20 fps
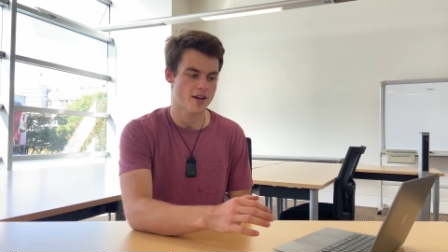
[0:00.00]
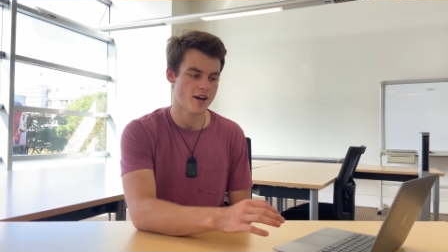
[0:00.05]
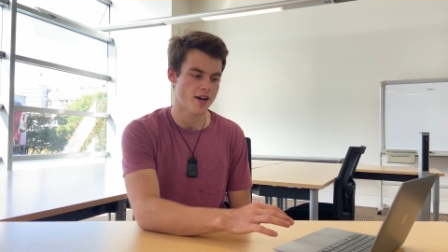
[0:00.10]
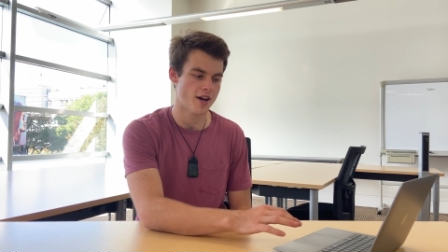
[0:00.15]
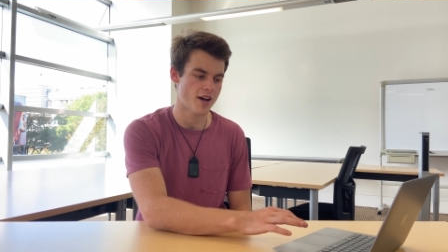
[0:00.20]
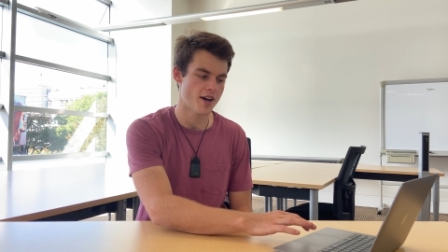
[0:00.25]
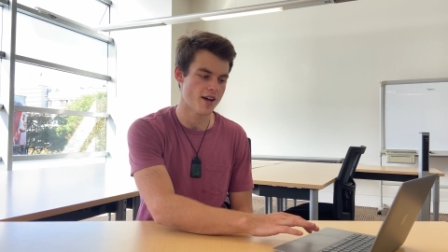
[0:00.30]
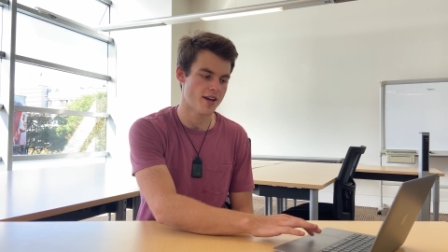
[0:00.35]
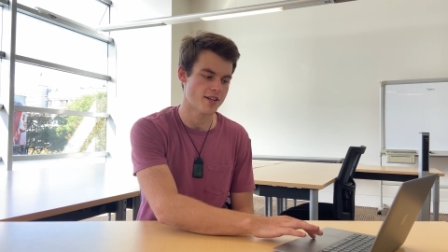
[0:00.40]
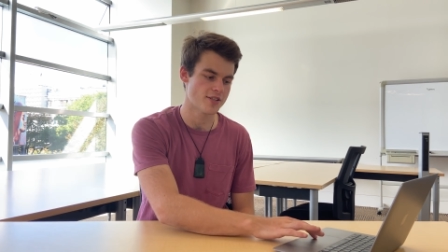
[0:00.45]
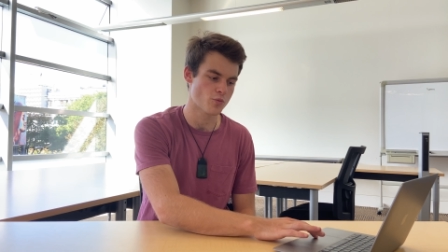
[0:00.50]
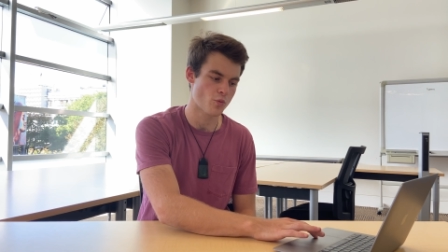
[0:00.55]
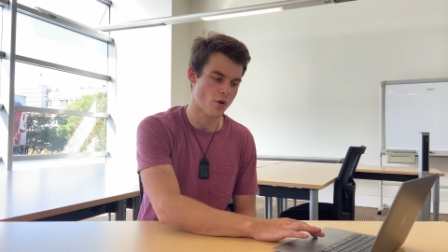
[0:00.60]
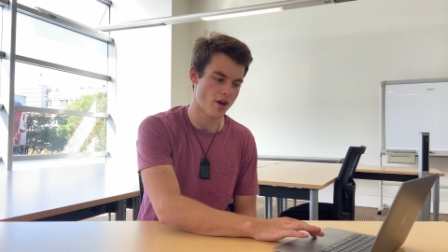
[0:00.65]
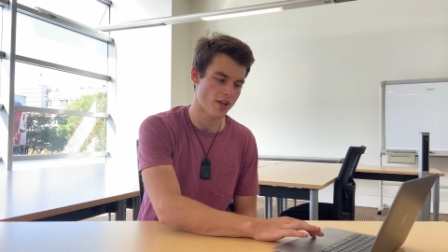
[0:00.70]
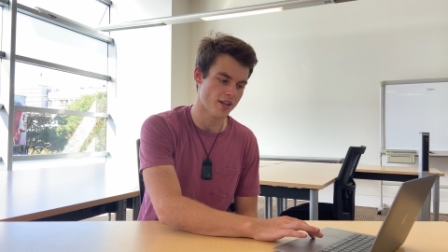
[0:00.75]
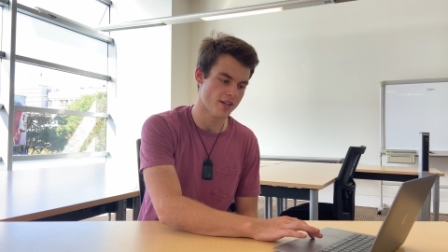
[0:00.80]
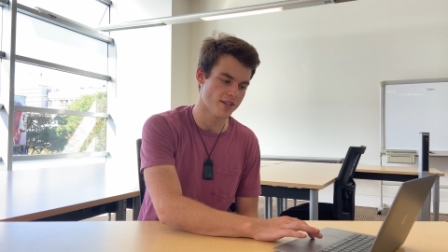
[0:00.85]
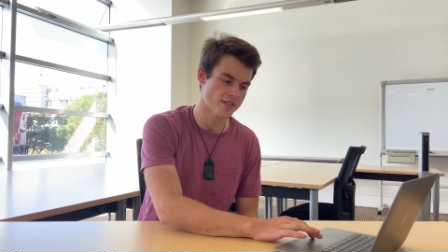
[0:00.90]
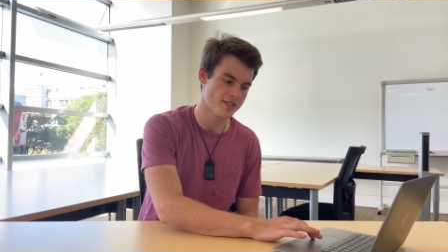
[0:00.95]
uh, as
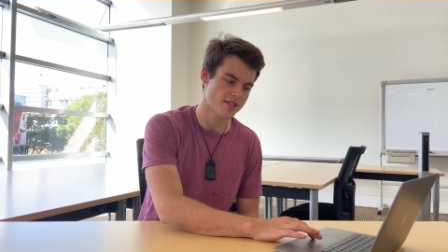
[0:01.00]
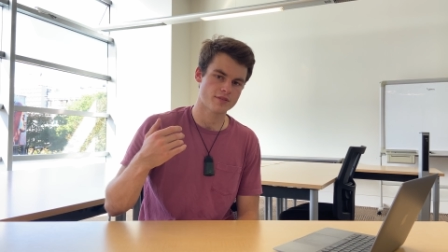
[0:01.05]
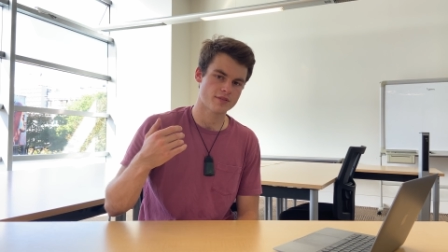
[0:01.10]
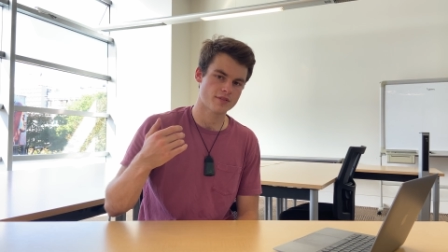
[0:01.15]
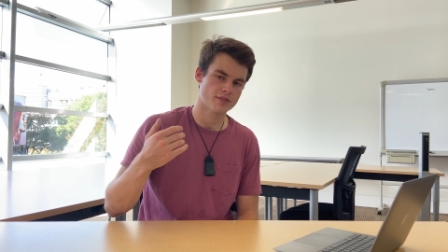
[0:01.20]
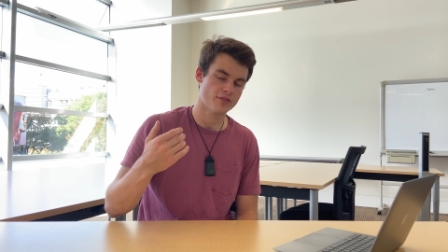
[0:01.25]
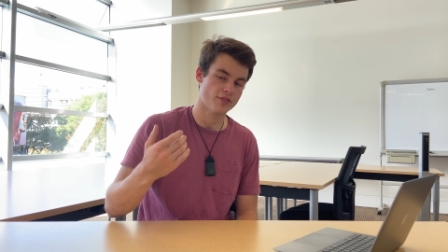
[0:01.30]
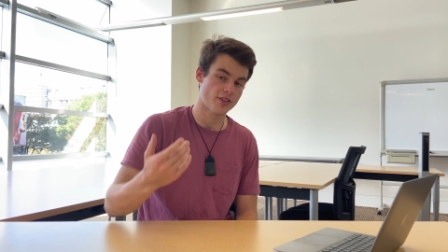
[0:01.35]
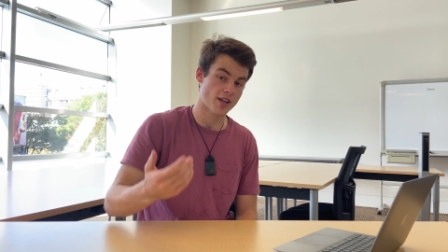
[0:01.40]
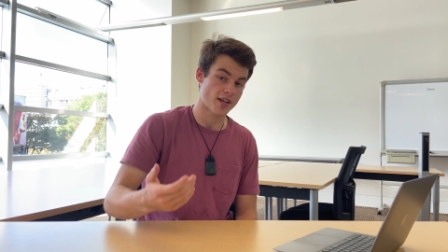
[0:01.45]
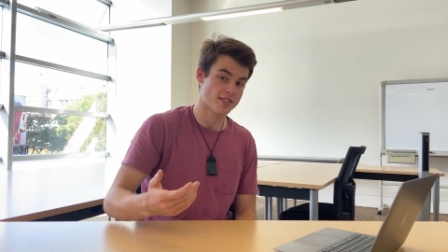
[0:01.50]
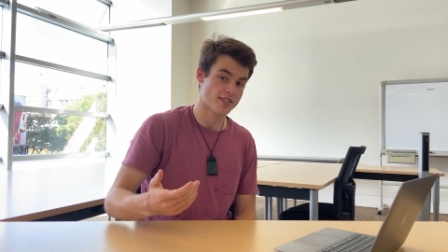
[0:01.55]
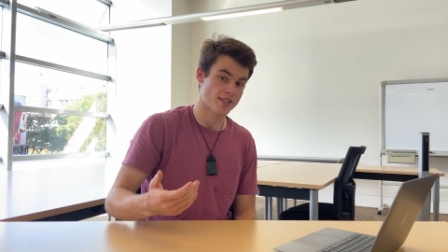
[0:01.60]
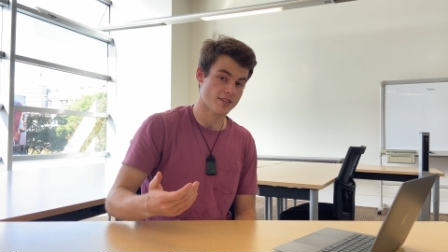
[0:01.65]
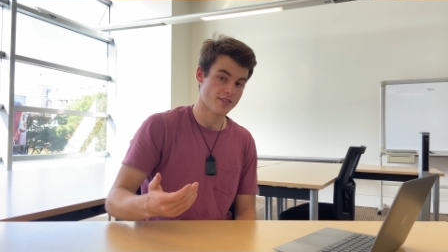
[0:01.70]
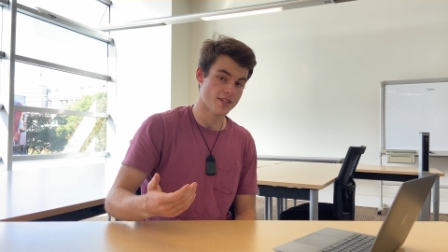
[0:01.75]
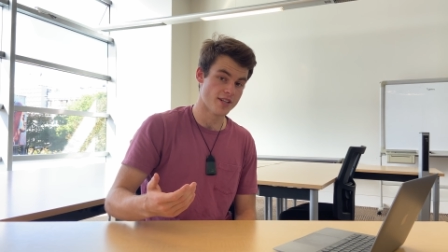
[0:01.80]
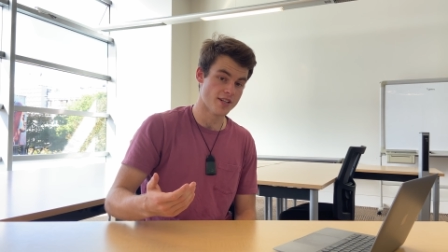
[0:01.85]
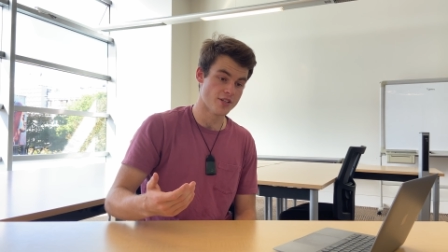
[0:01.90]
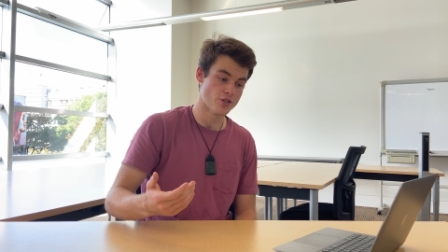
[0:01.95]
well as
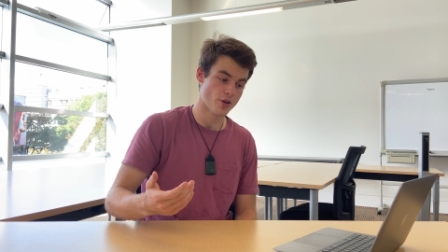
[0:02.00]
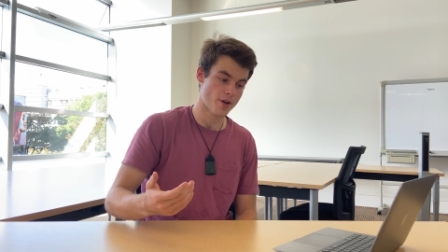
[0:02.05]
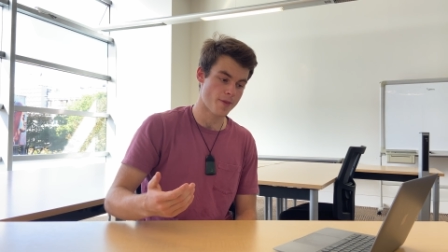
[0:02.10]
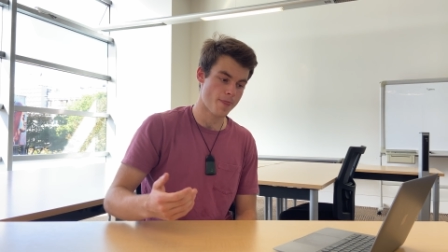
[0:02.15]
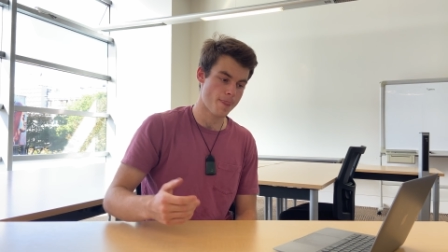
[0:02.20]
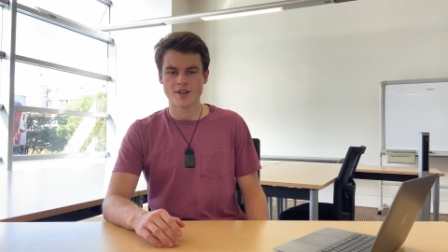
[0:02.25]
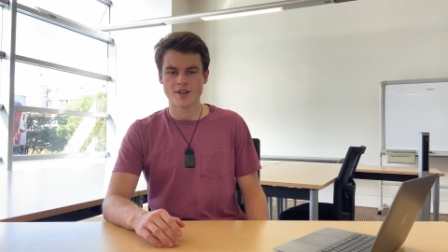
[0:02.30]
flexing the knee joint.